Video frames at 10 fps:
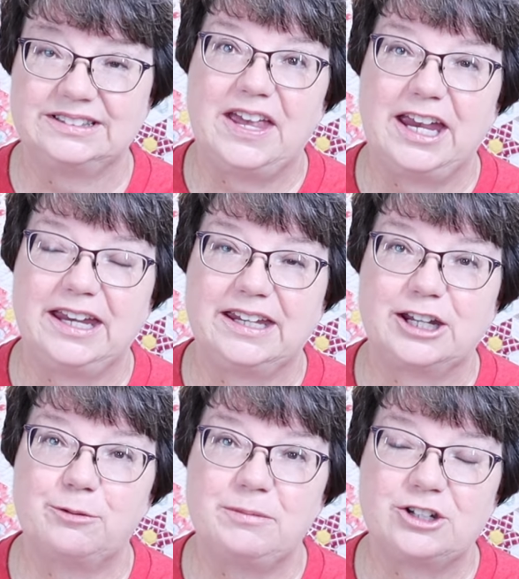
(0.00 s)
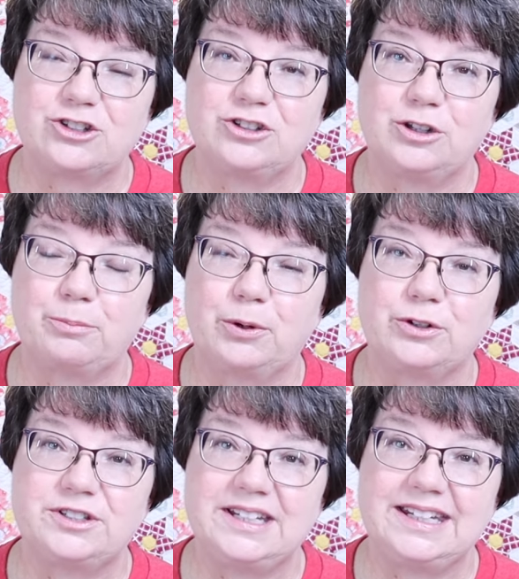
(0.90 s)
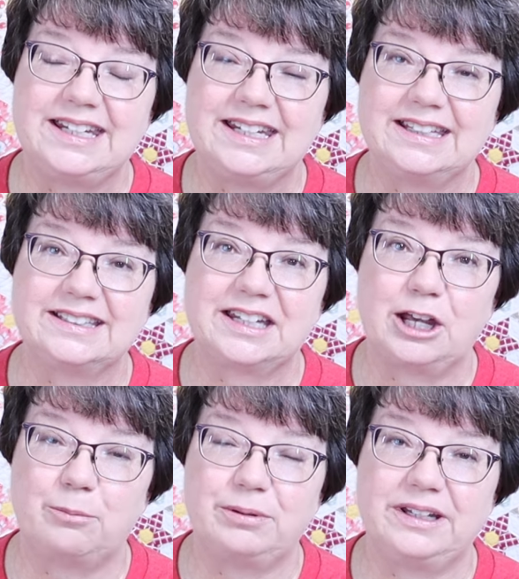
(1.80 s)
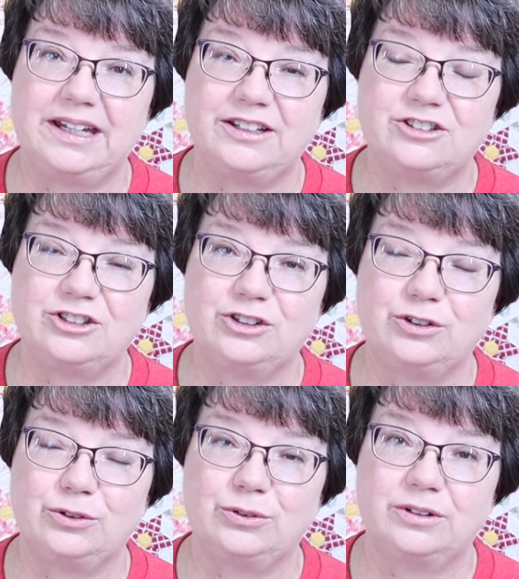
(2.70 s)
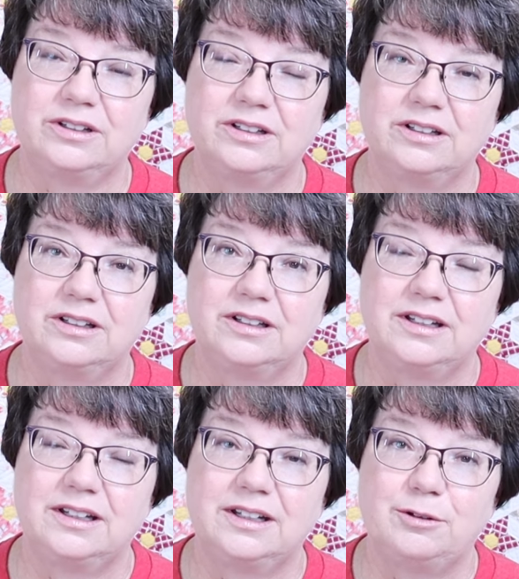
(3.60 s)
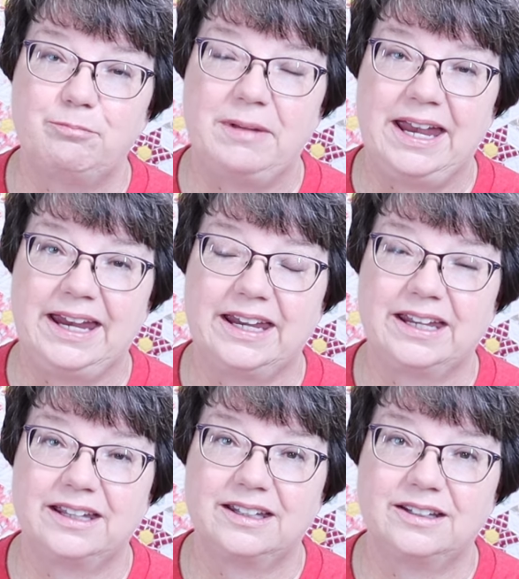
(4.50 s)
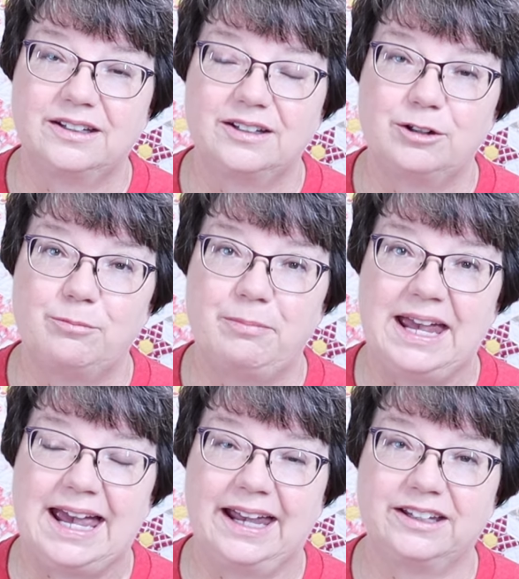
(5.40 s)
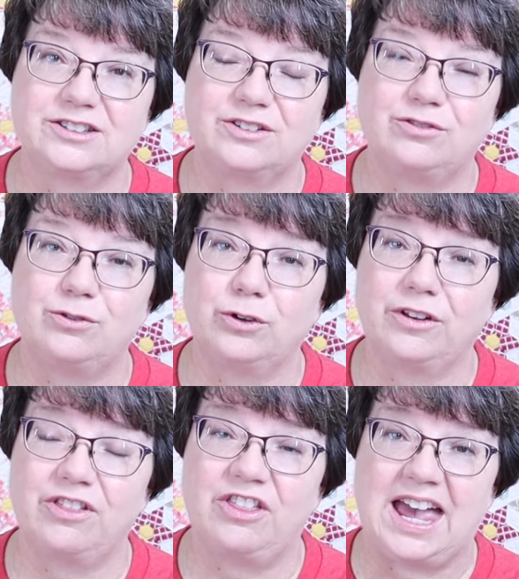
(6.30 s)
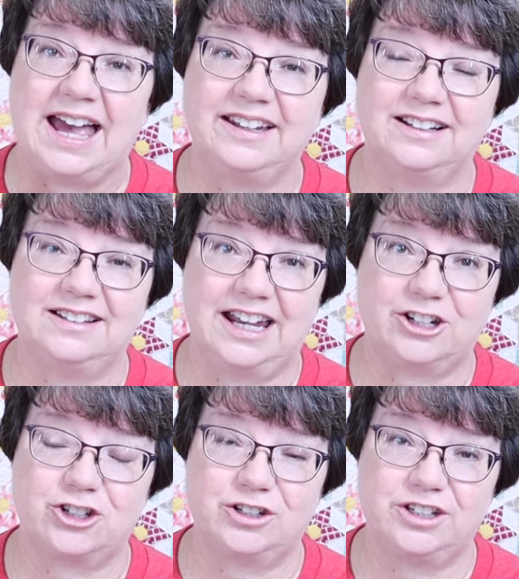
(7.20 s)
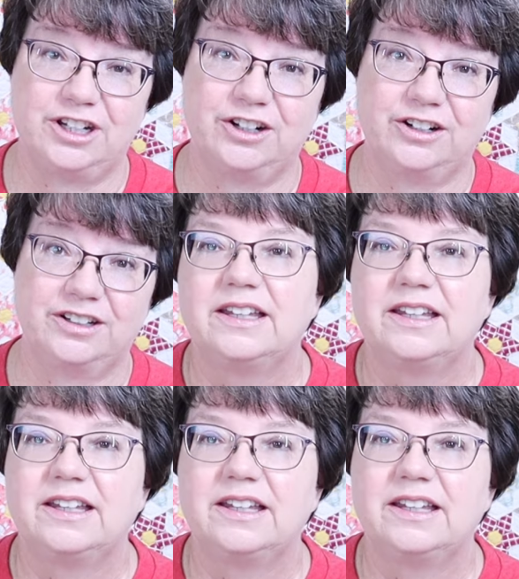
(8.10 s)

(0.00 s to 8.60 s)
They commissioned the Percy Kent Company to make bags for that election year.